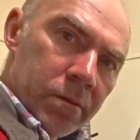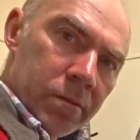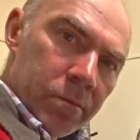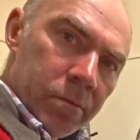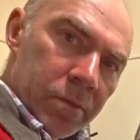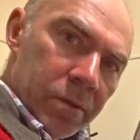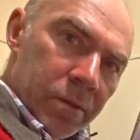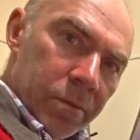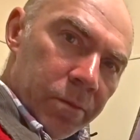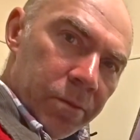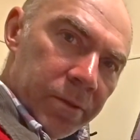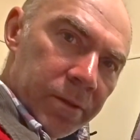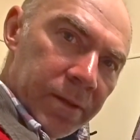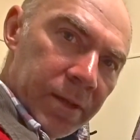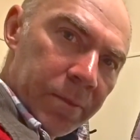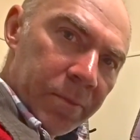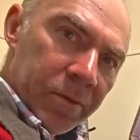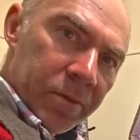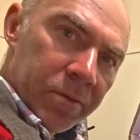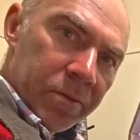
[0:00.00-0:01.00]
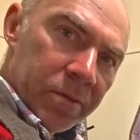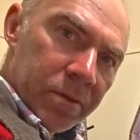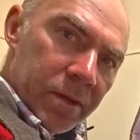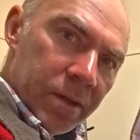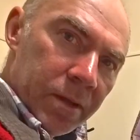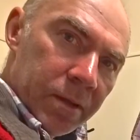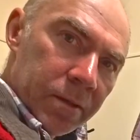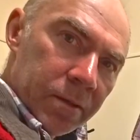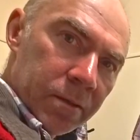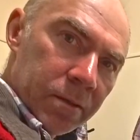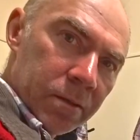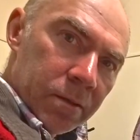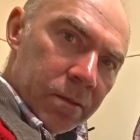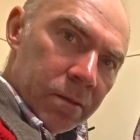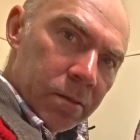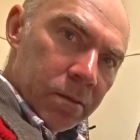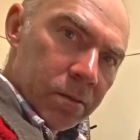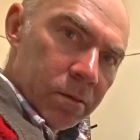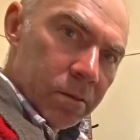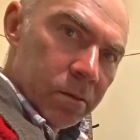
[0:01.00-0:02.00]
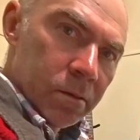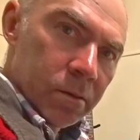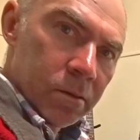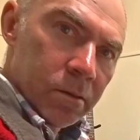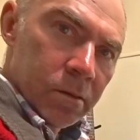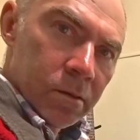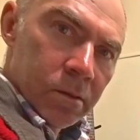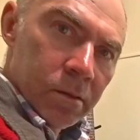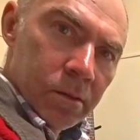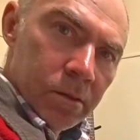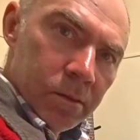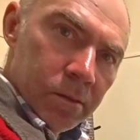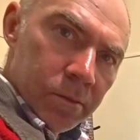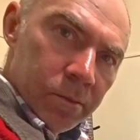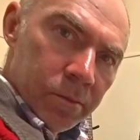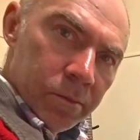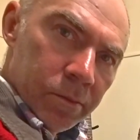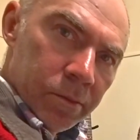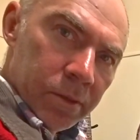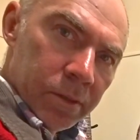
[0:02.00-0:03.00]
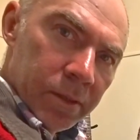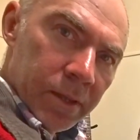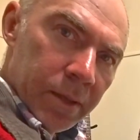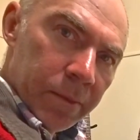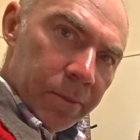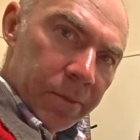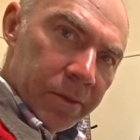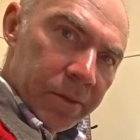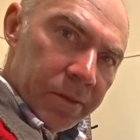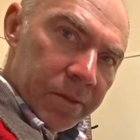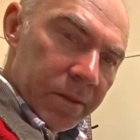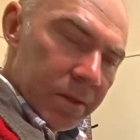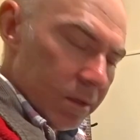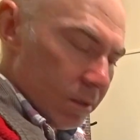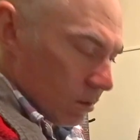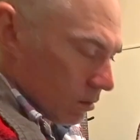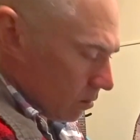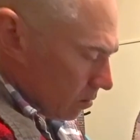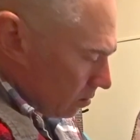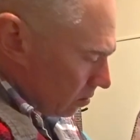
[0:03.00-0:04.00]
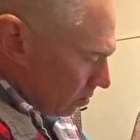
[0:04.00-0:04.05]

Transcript: But I'm pretty happy with that. Pretty happy indeed.